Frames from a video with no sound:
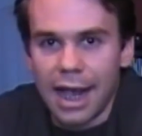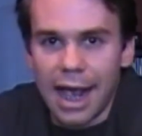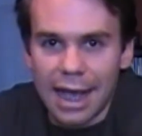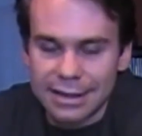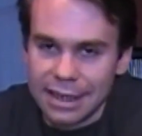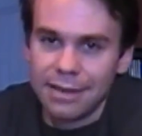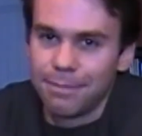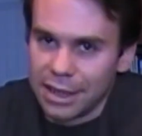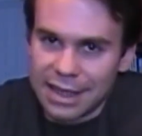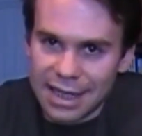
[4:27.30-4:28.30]
acting,
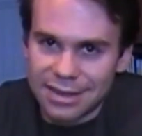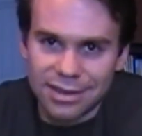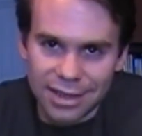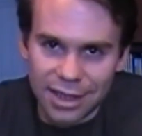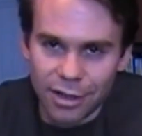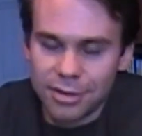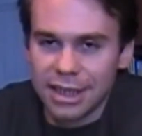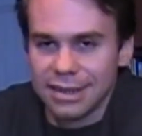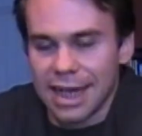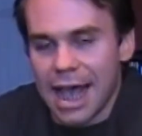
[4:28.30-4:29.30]
but that's, you know,
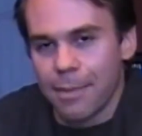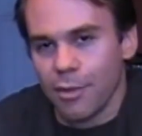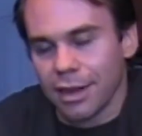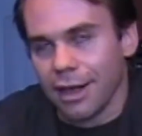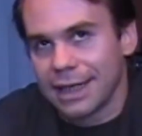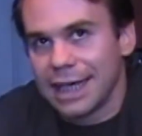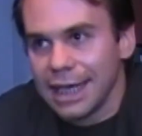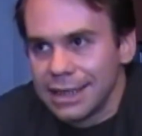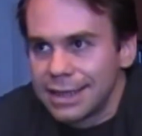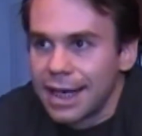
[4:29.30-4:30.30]
tends to happen with a lot of
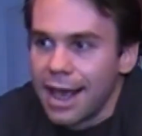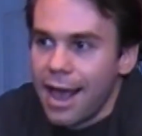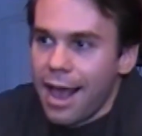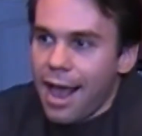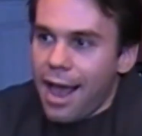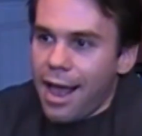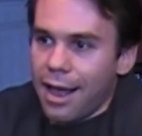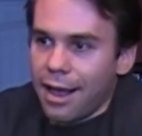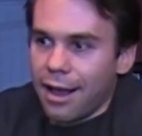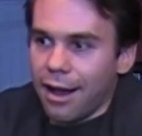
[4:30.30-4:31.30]
kids.
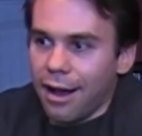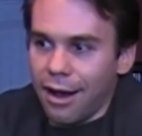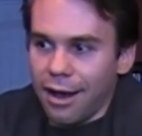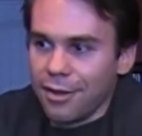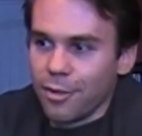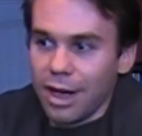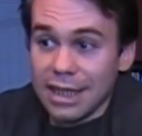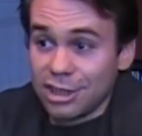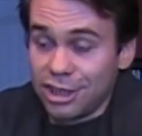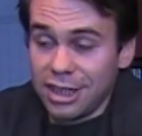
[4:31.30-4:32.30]

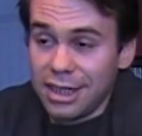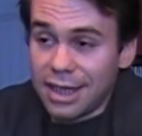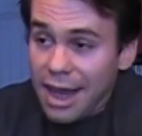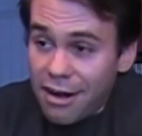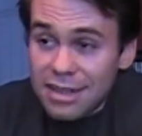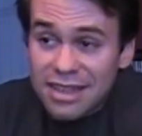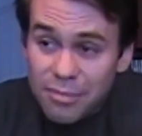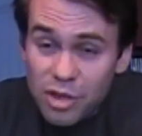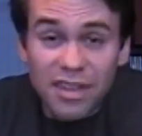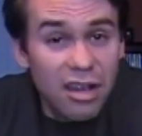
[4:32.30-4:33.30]
Otherwise, she carries the
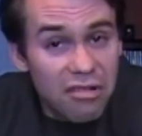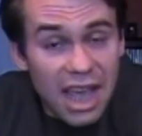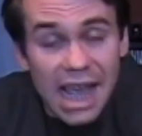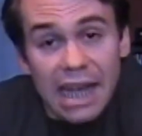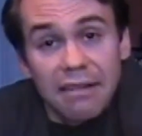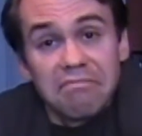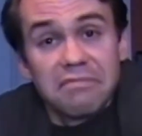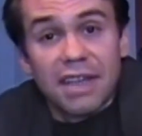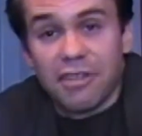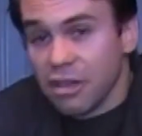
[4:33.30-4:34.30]
movie okay.
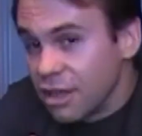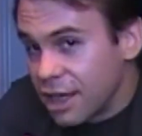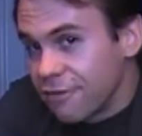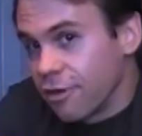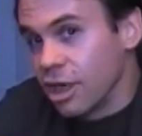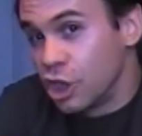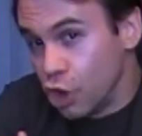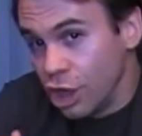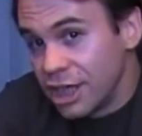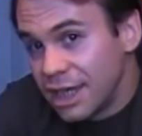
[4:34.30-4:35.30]
If you're looking for a
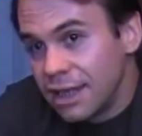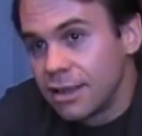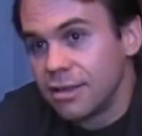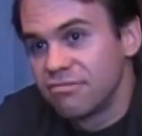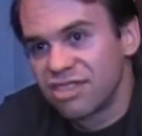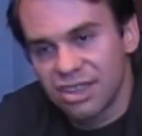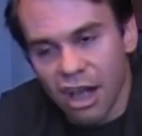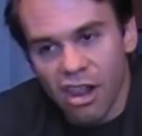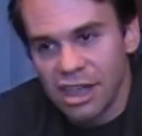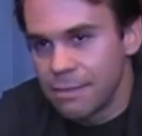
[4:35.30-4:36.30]
good,
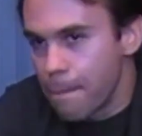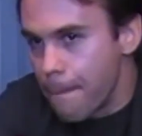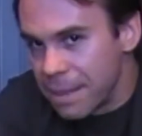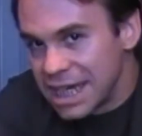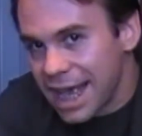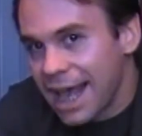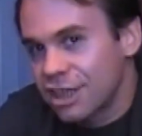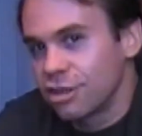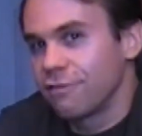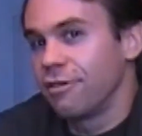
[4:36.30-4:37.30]
solid
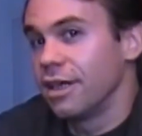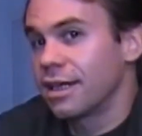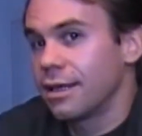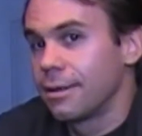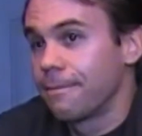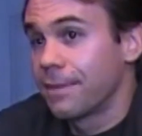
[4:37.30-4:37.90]
B-action flick,